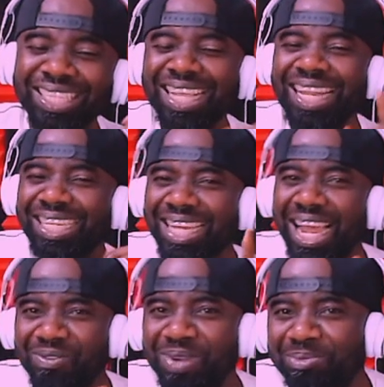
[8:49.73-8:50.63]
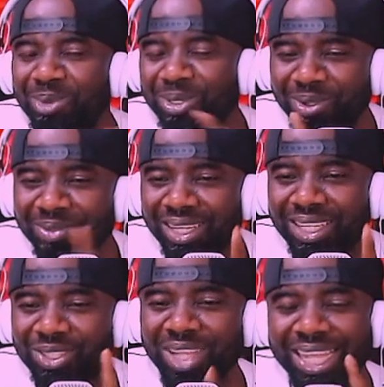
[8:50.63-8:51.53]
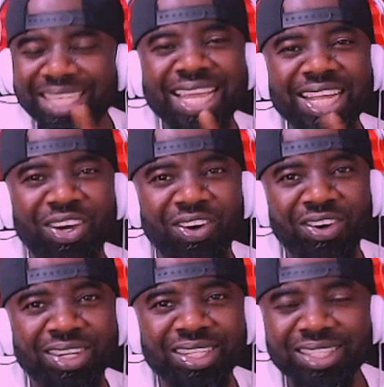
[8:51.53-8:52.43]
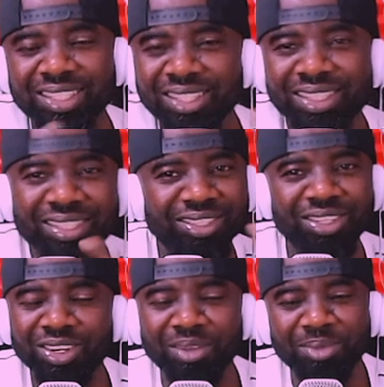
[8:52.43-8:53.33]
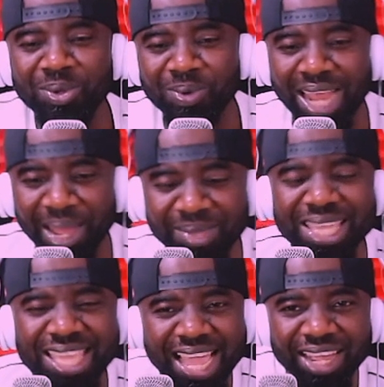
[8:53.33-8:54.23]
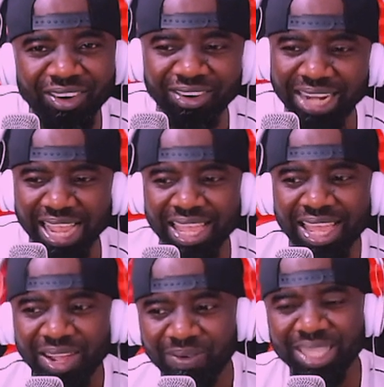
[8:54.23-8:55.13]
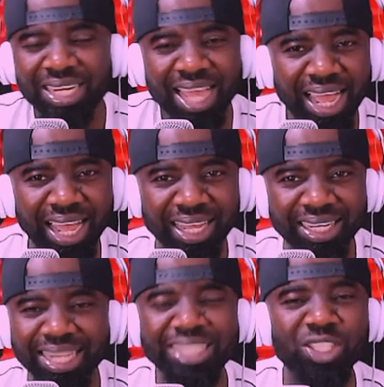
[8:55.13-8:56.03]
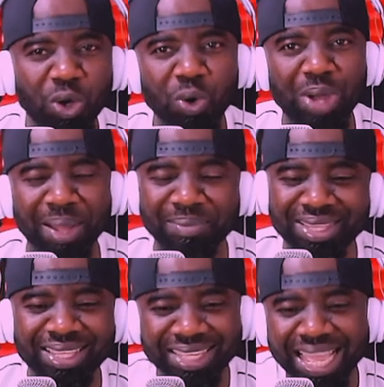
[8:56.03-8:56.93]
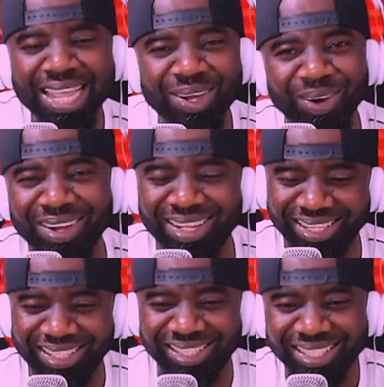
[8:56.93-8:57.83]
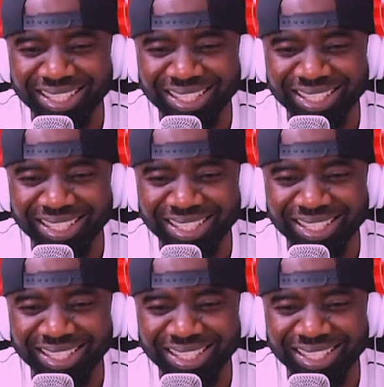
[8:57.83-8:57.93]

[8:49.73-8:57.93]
that language, most of them they use a Yenko. Y'all let me know what that mean, Yenko, like whether na let's go I be Yenko. You